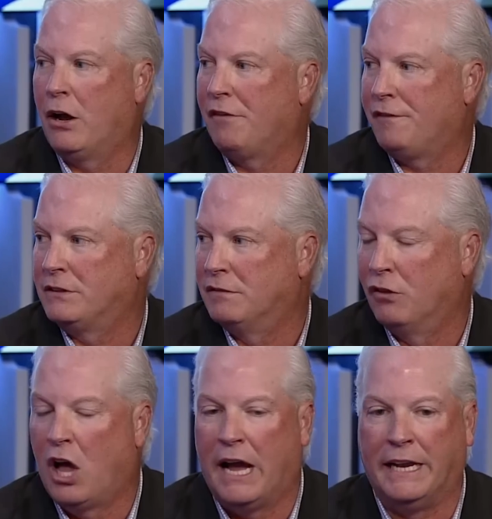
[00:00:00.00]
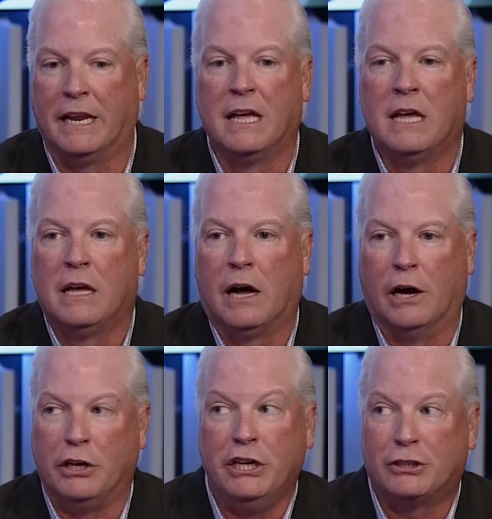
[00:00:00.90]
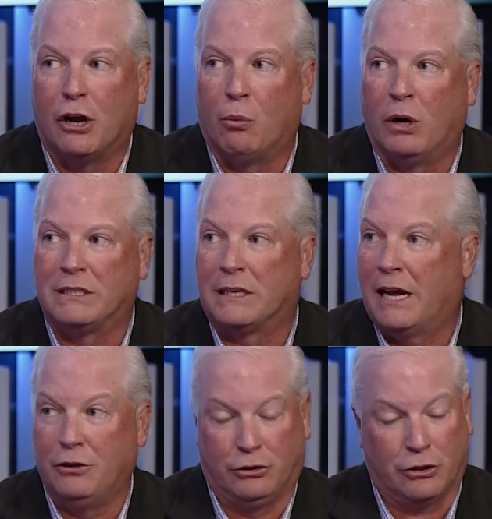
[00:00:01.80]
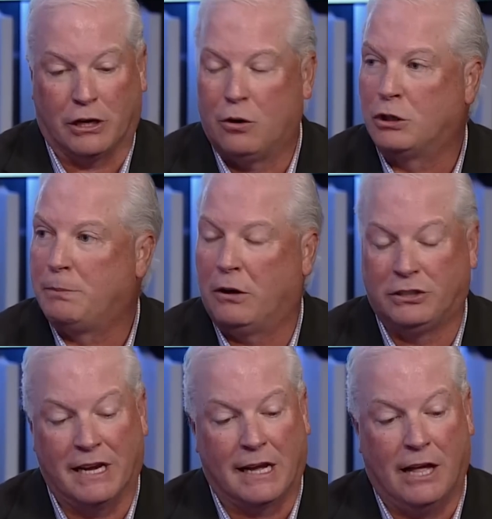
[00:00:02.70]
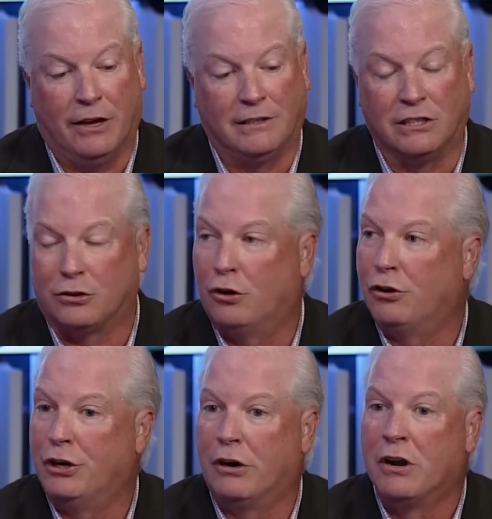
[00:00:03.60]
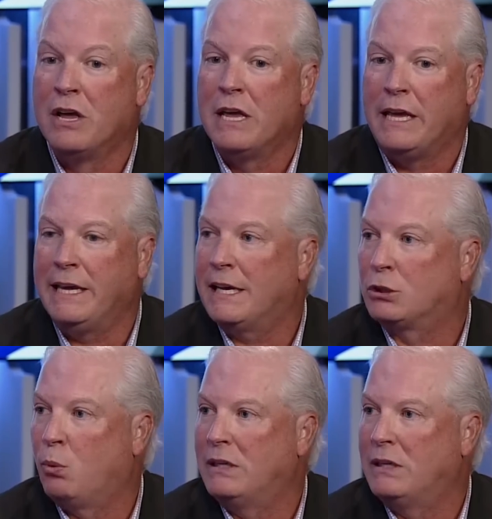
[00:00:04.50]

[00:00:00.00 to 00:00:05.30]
offensive line. He's on one side. You saw Coach Belichick highlight this earlier. He gets one